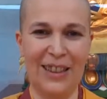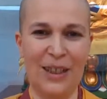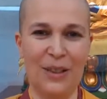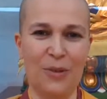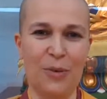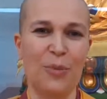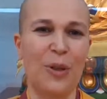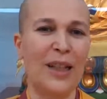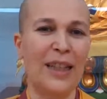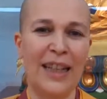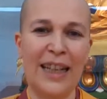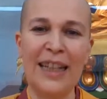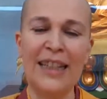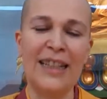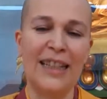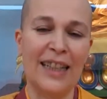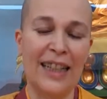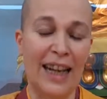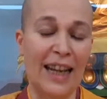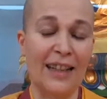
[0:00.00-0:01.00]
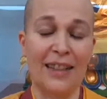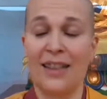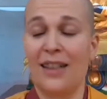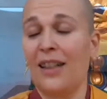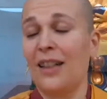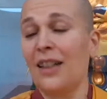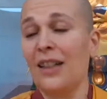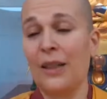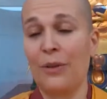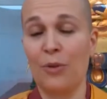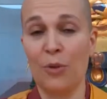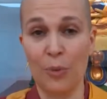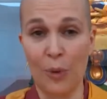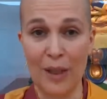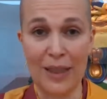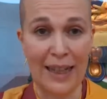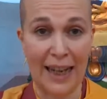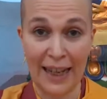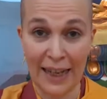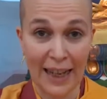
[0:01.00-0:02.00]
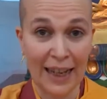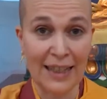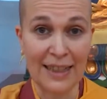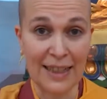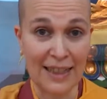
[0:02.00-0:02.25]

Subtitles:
From one year to the next, certainly from one decade